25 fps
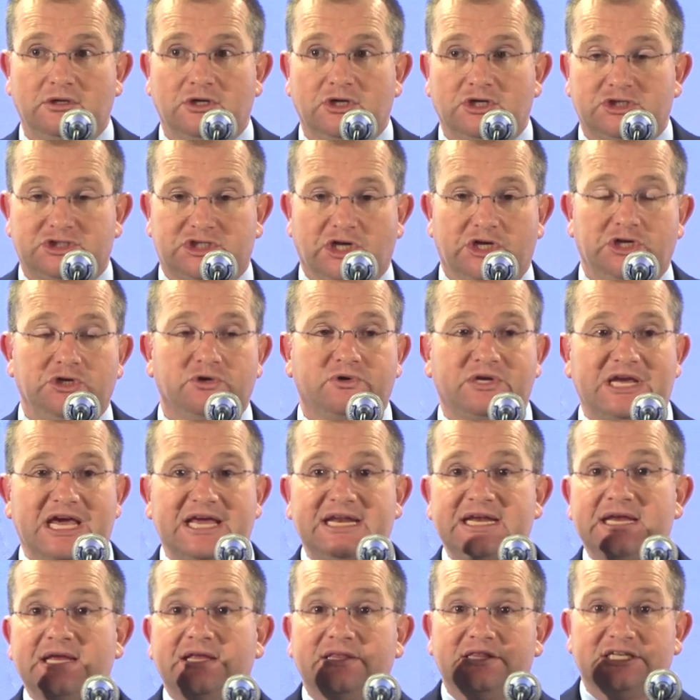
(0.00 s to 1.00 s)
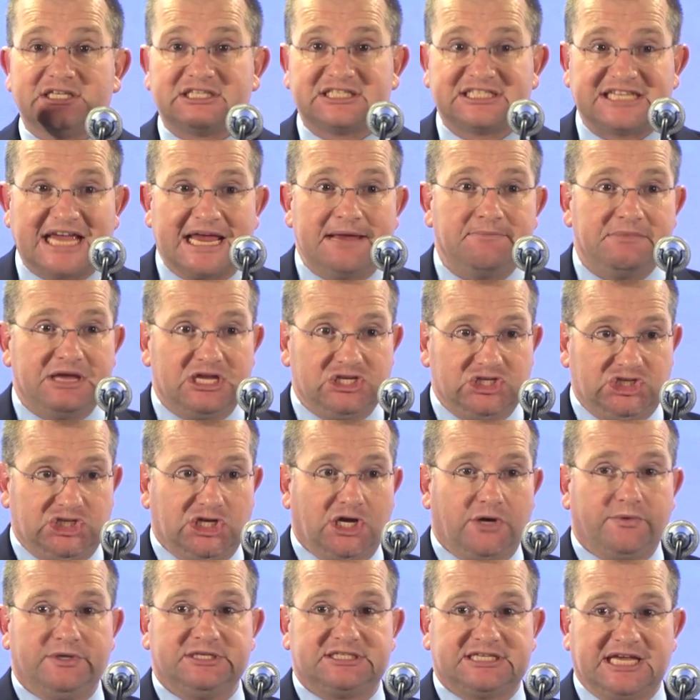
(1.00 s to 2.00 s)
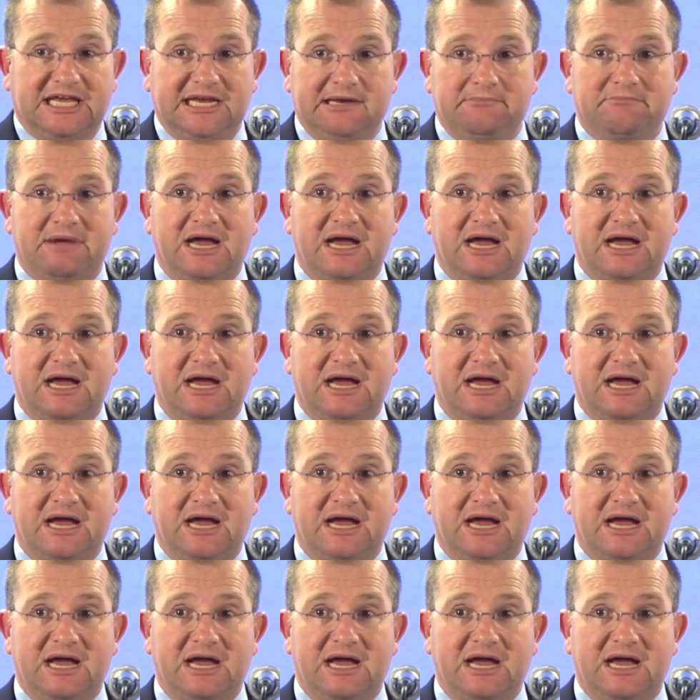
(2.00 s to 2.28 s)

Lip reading: So you're getting, the same NGO is getting